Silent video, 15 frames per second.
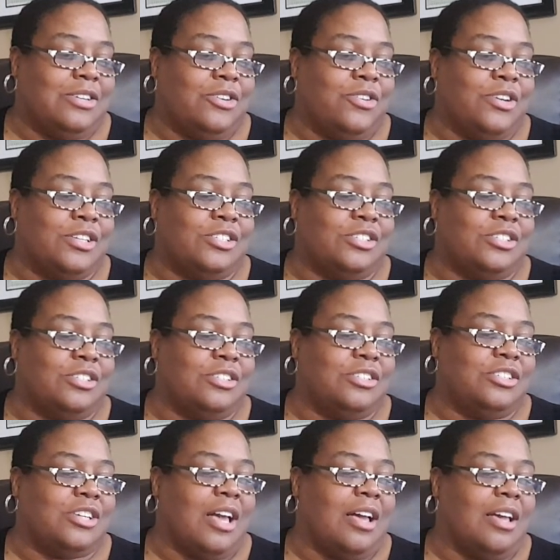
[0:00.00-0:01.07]

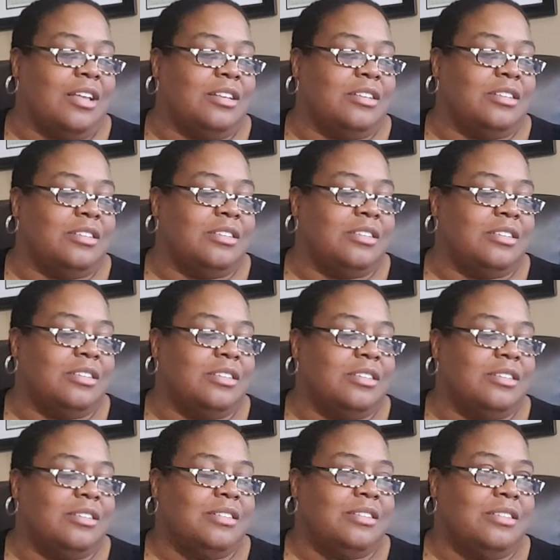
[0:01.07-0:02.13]
Kristen John
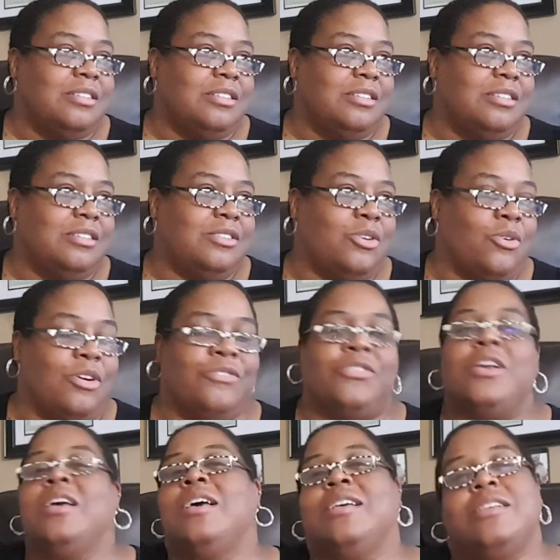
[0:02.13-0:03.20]
Dorf.
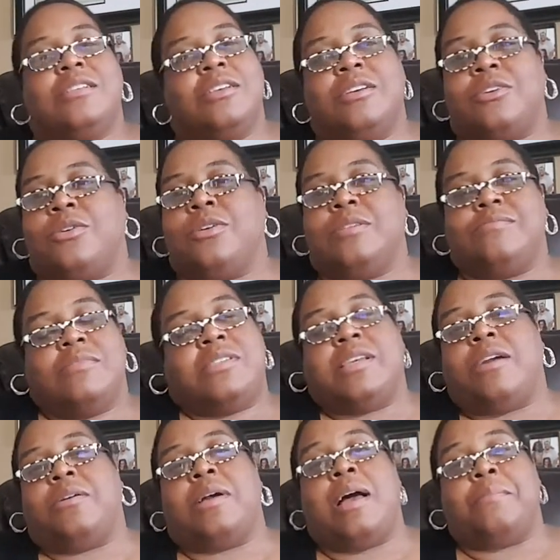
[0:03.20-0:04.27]

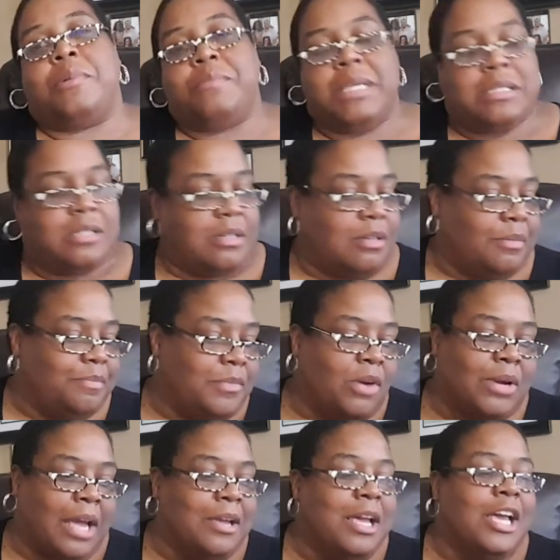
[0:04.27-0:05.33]
Sarah, I'm going to mess it up.
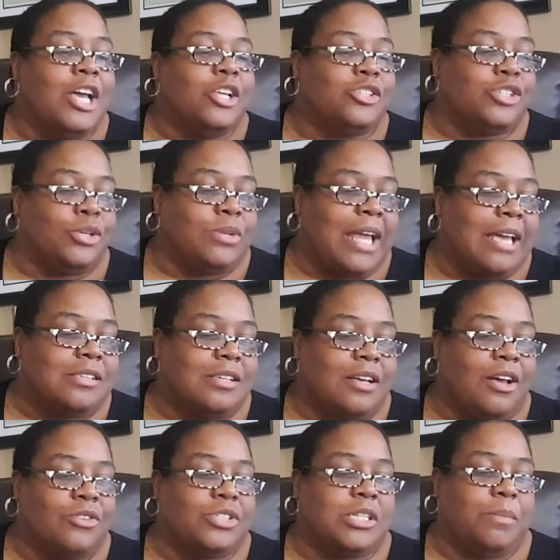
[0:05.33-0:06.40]
Okay. Two days
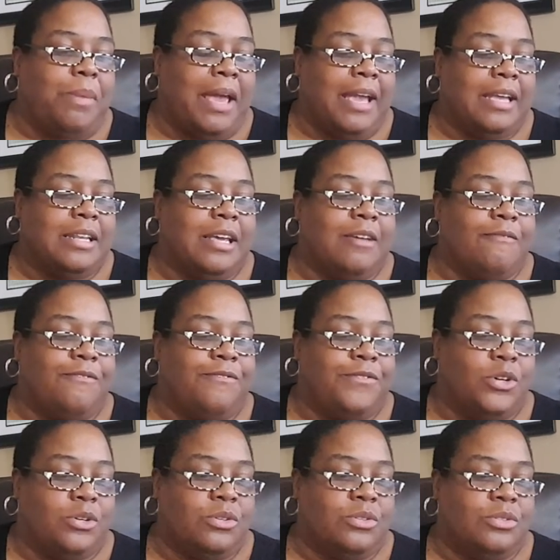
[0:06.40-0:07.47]
ago, she paid in
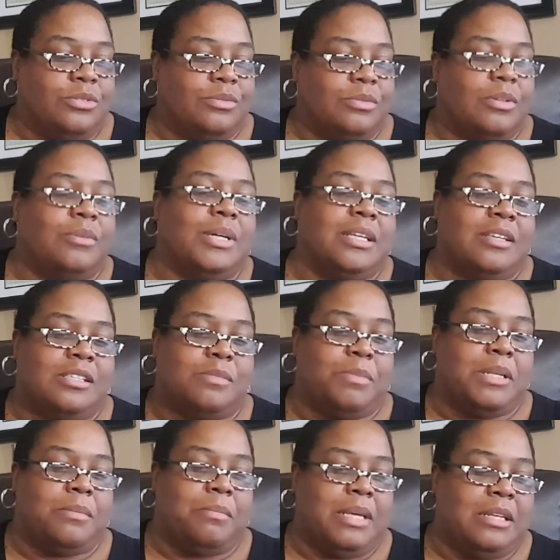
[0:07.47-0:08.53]
full. Well, it's
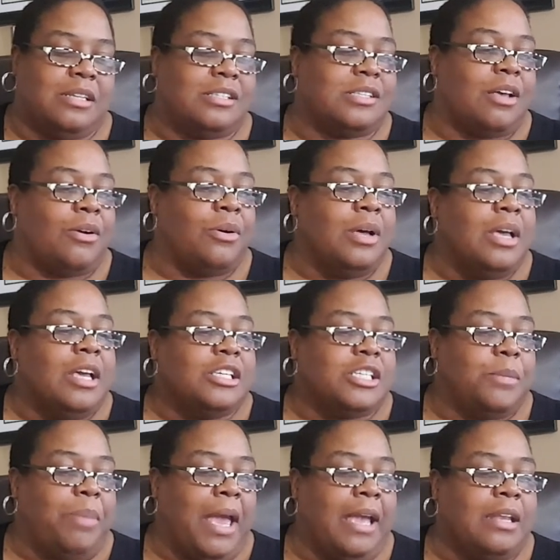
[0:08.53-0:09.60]
been a minute. So
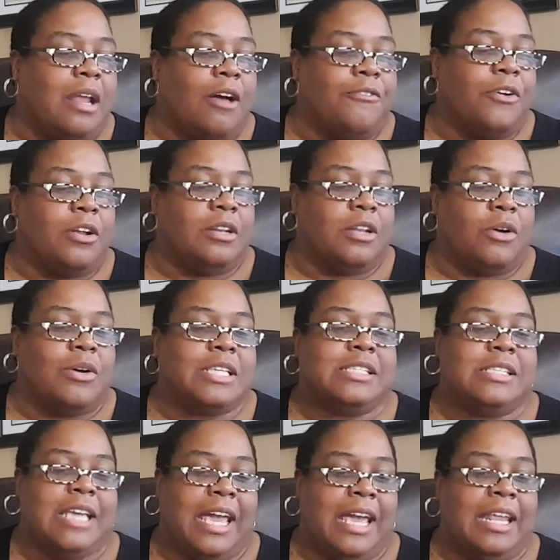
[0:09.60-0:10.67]
she paid off her
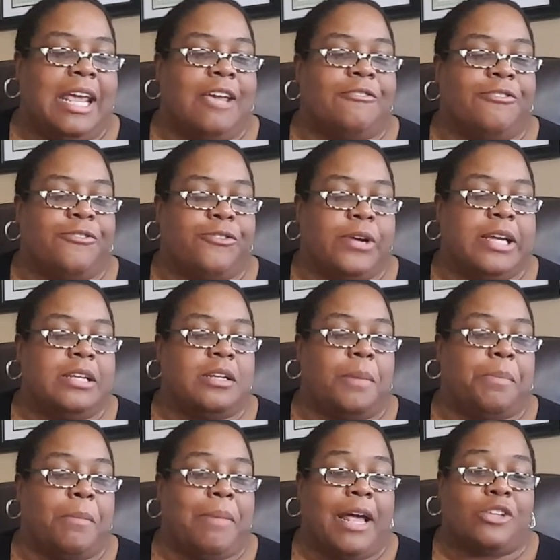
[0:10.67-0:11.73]
lowest debt and freed
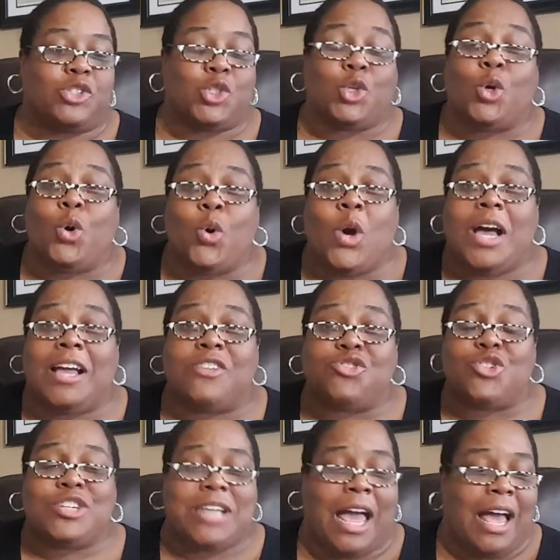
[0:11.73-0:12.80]
up about two
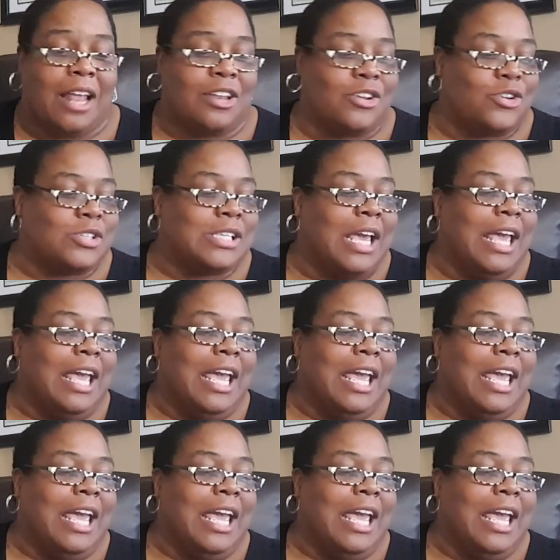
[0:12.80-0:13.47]
hundred dollars